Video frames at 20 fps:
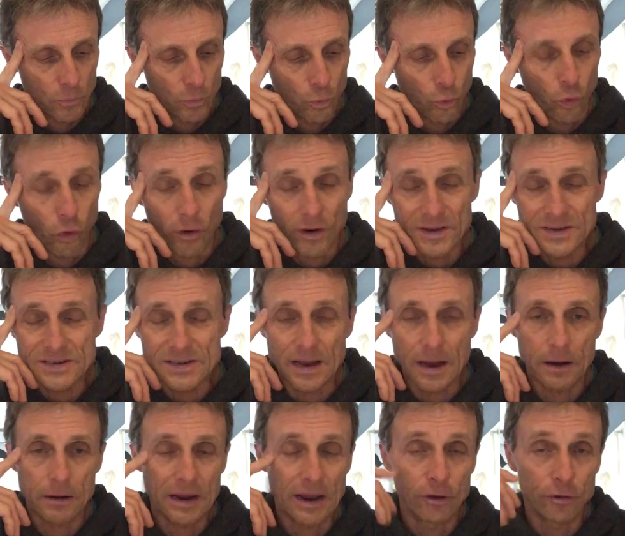words
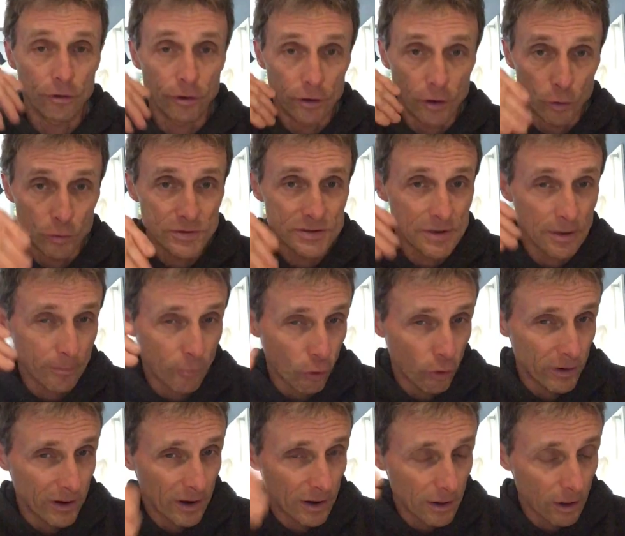that introduce
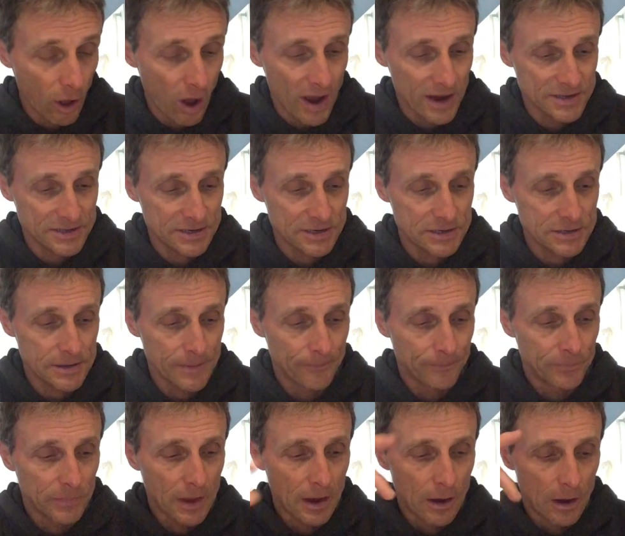subordinate clauses.
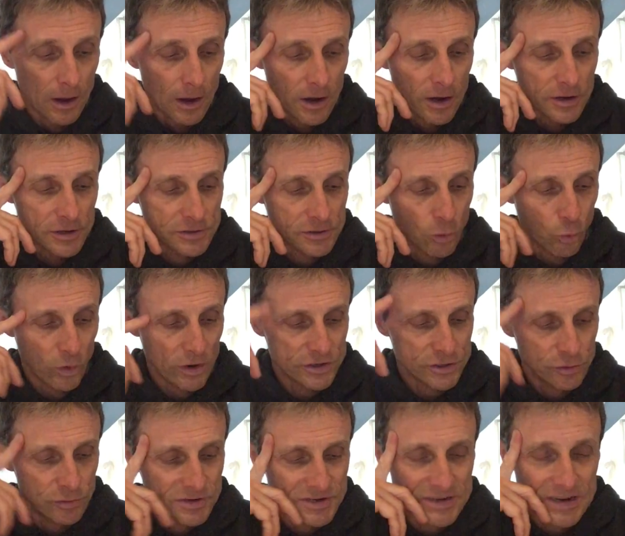So
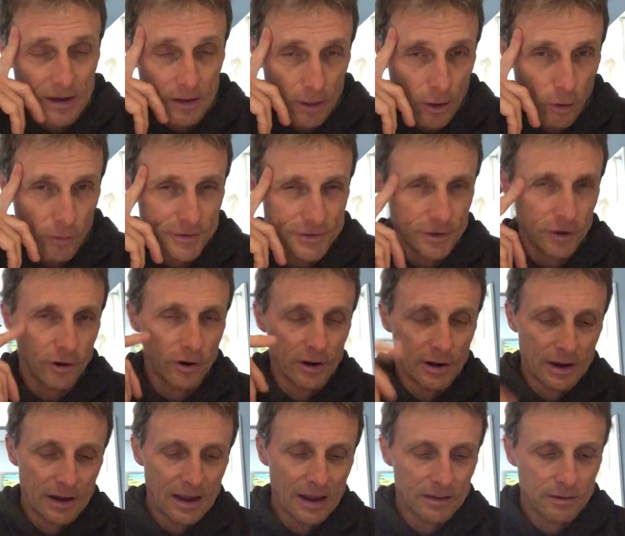once you see those, you're going to
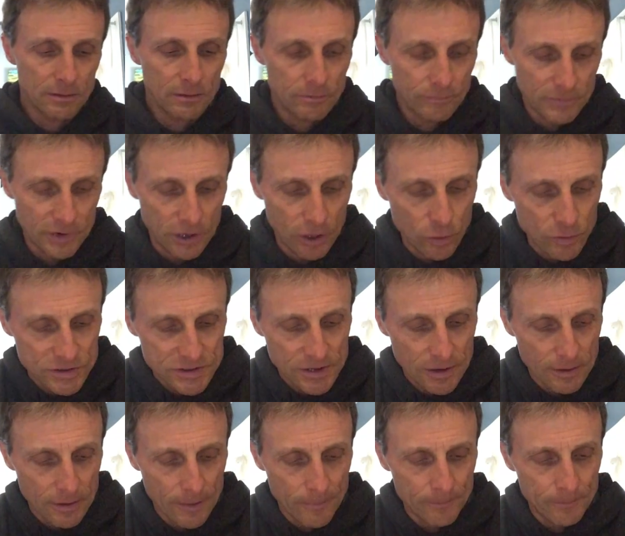get used to
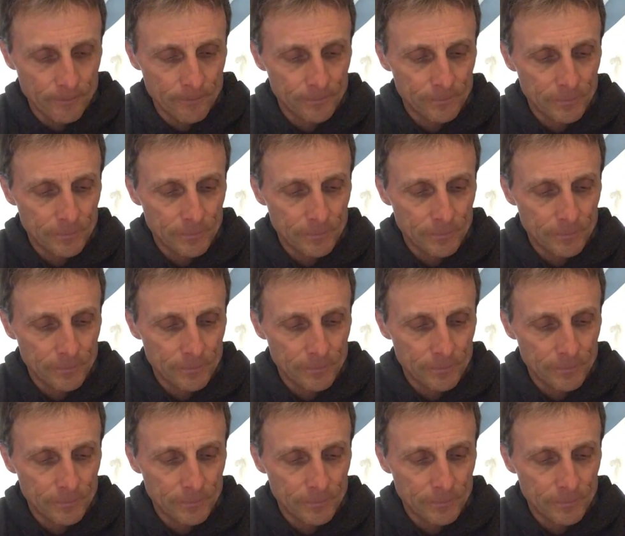them.